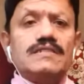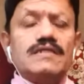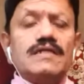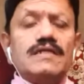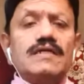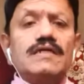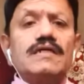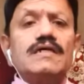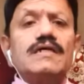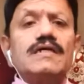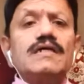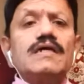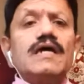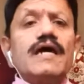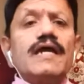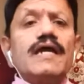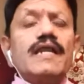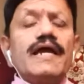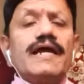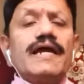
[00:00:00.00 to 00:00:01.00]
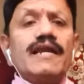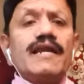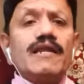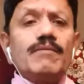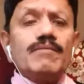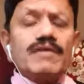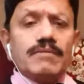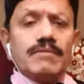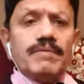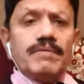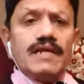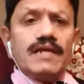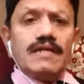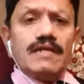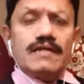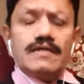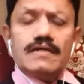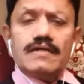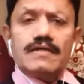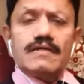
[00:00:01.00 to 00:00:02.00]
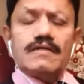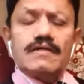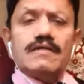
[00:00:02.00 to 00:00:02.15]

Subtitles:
an academic pillar.